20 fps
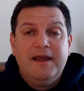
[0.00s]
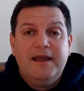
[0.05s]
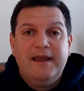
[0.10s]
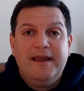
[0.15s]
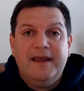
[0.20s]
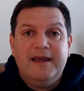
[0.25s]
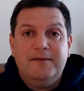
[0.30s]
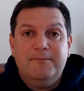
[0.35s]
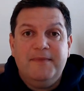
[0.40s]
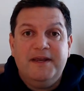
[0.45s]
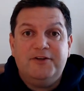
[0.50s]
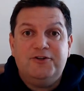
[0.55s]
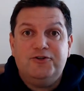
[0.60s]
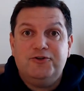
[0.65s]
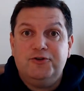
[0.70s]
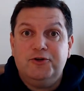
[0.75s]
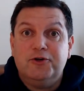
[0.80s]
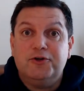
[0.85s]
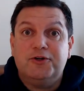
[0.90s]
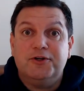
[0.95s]
and make
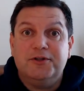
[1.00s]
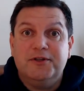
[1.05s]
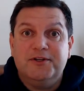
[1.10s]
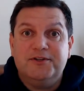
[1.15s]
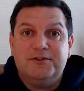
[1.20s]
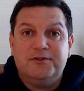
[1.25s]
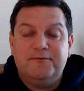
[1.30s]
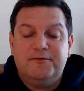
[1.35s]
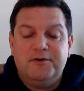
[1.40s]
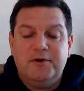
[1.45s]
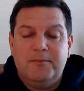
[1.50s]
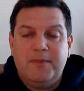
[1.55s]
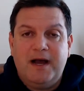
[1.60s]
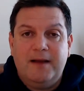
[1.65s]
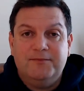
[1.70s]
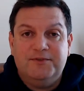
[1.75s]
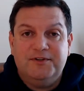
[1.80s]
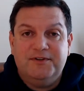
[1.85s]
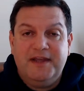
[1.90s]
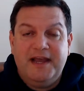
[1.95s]
sure you're a good listener for your
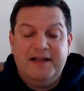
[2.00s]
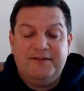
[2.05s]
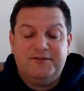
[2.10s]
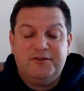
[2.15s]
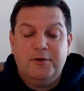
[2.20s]
moms and dads.